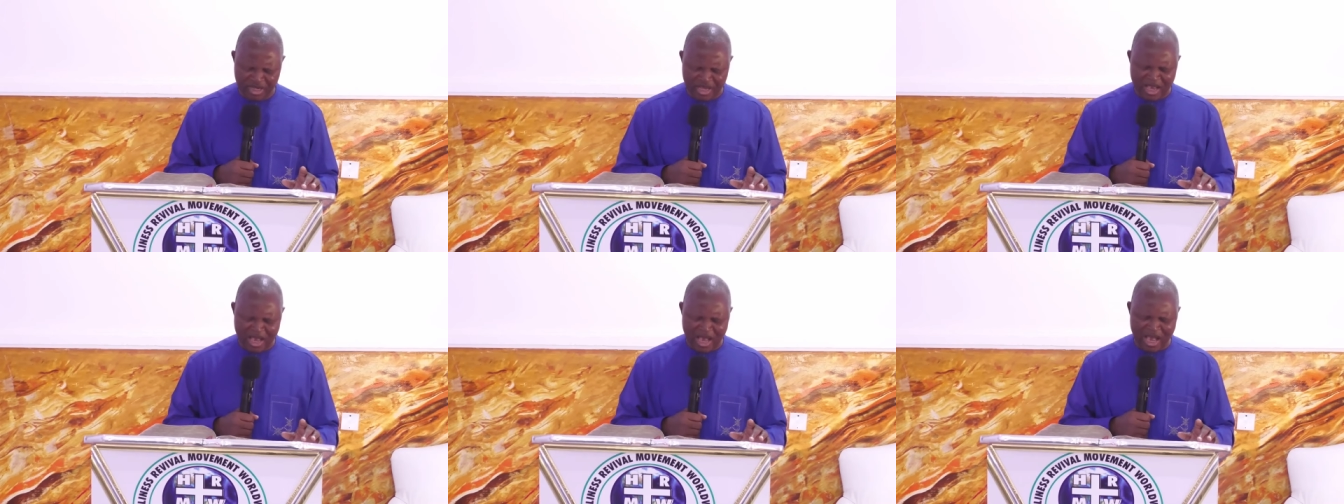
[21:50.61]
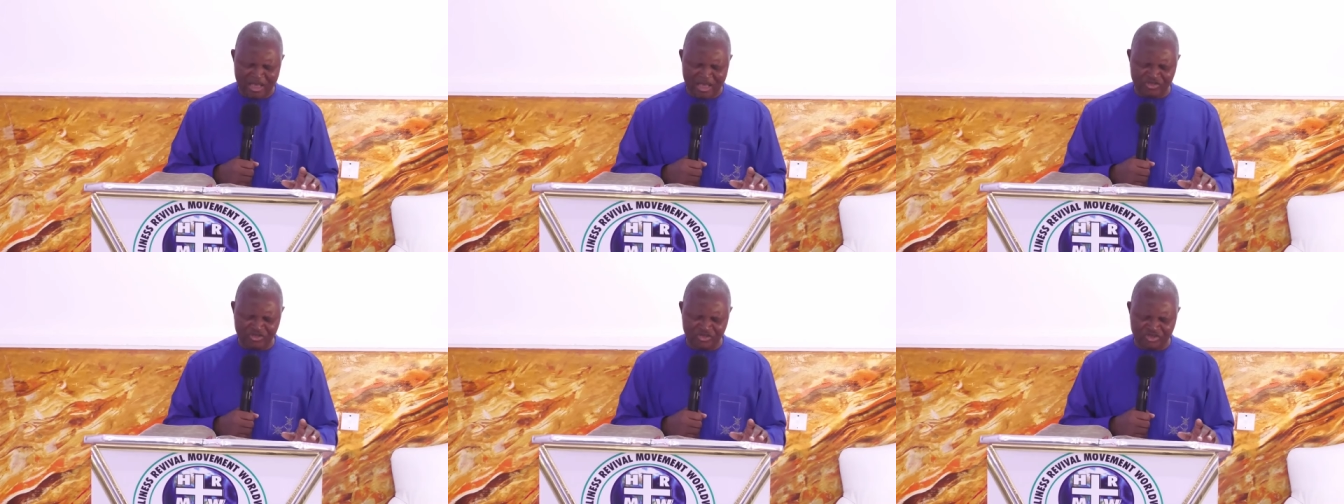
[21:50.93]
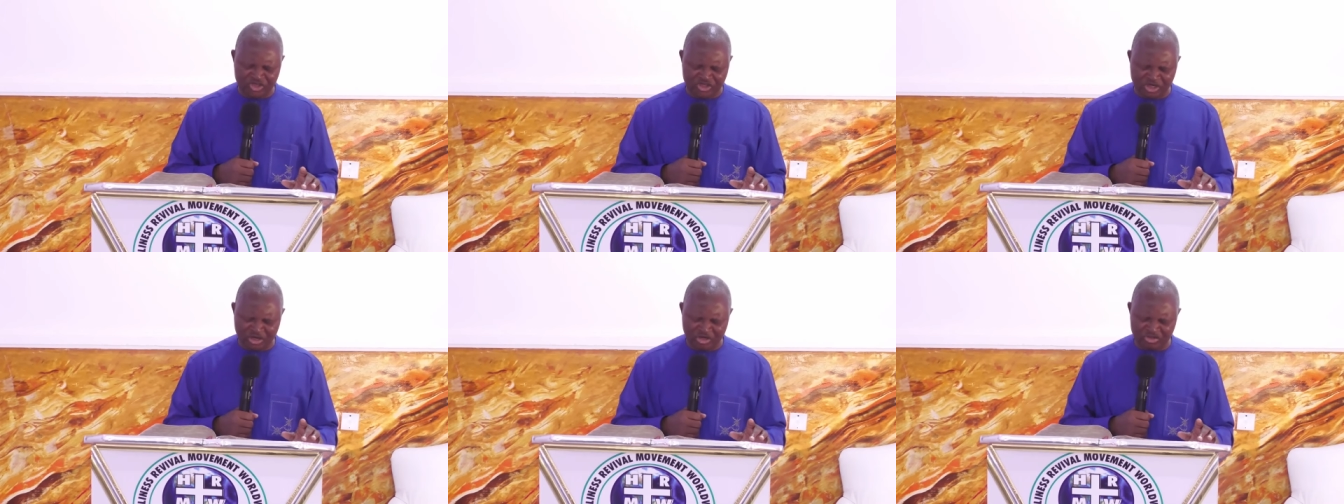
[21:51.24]
and
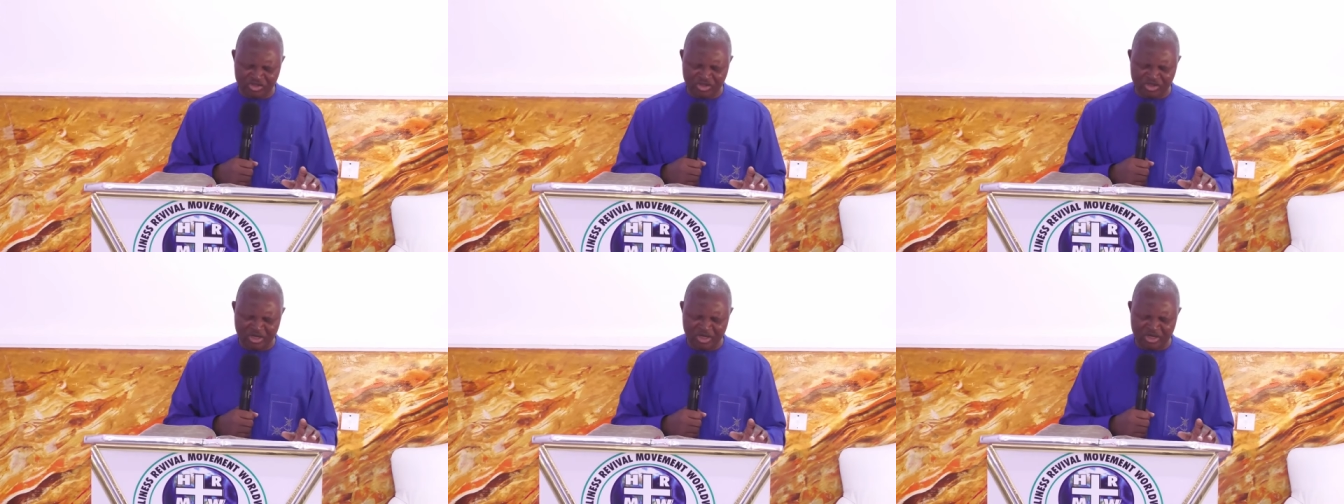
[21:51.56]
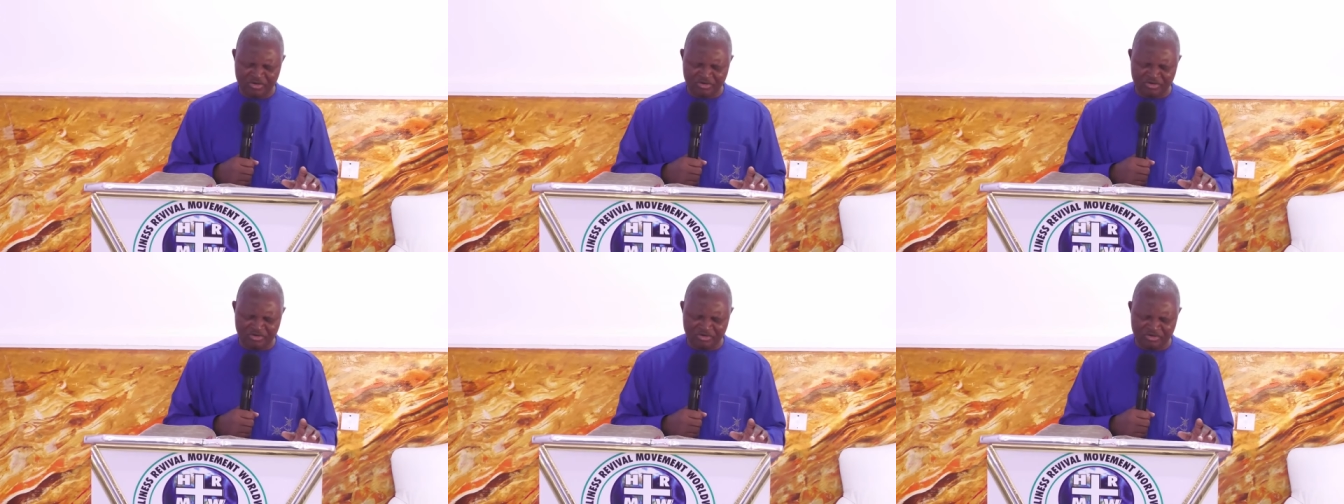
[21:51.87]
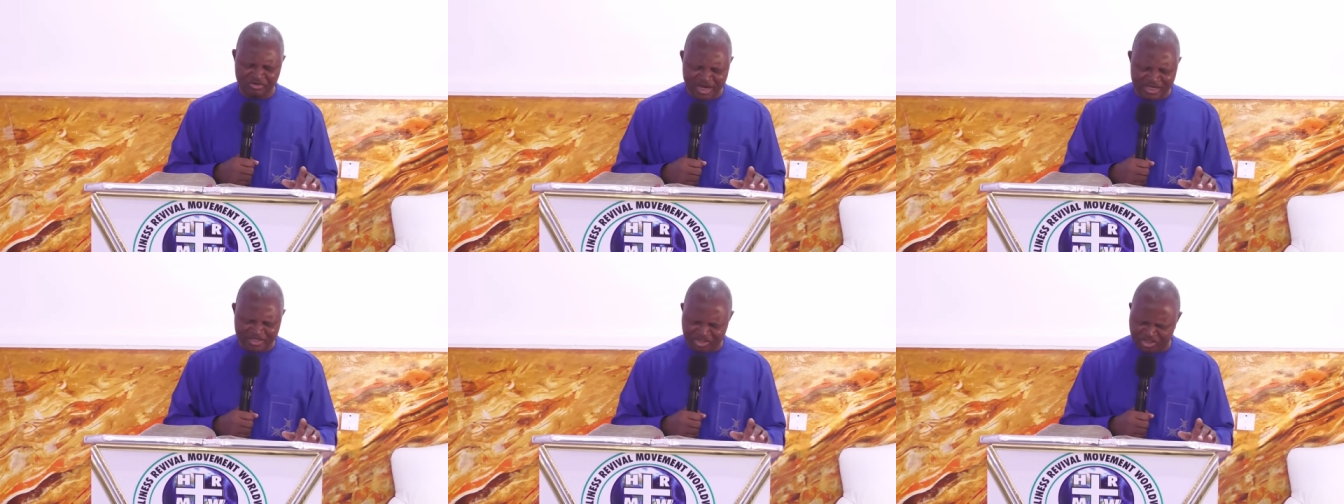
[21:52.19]
judge
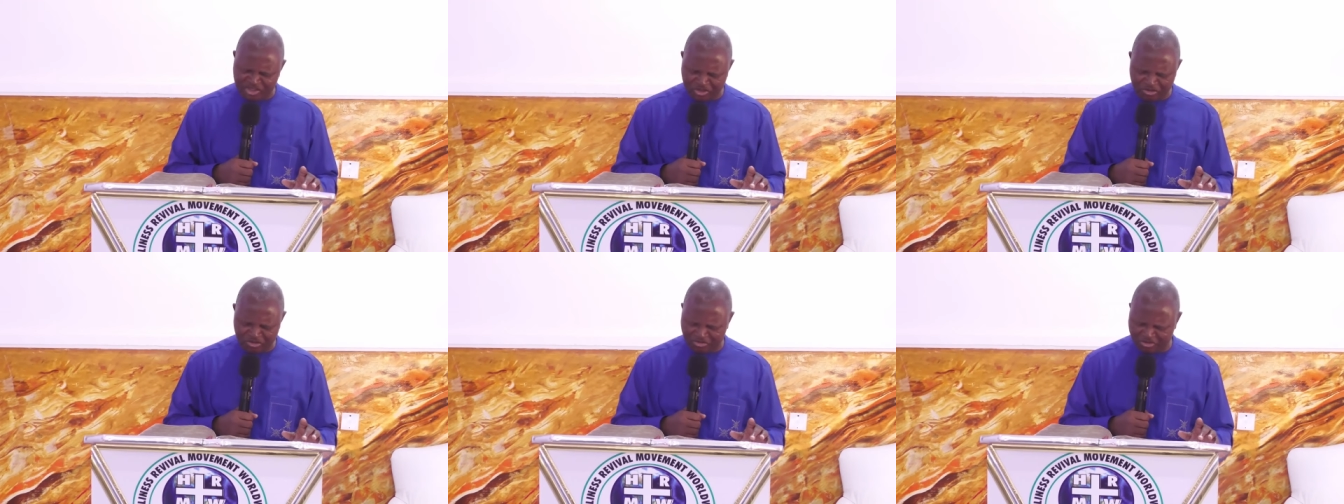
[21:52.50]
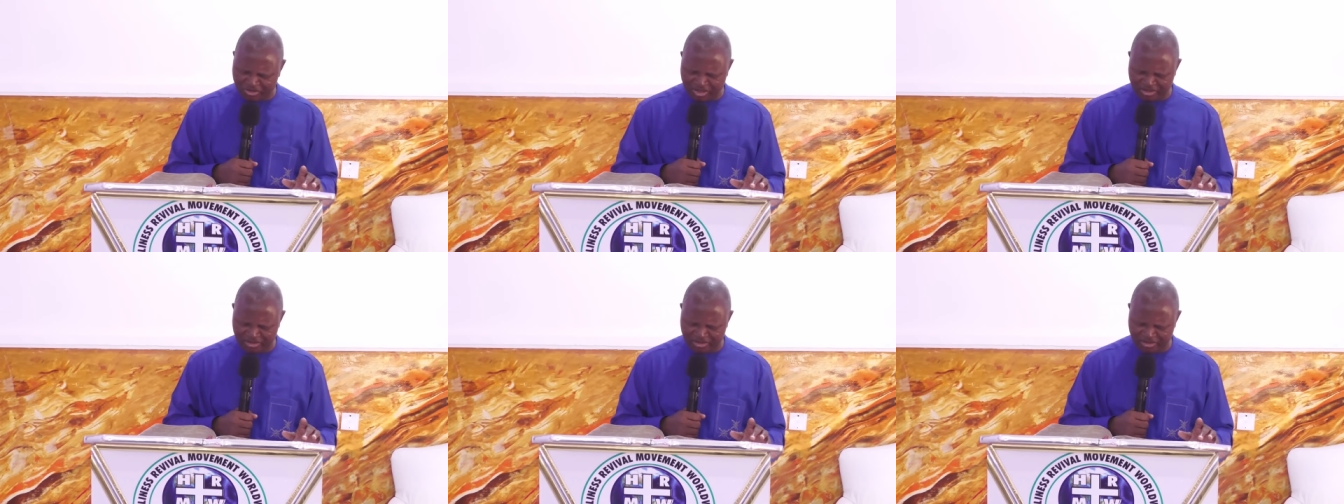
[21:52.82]
righteously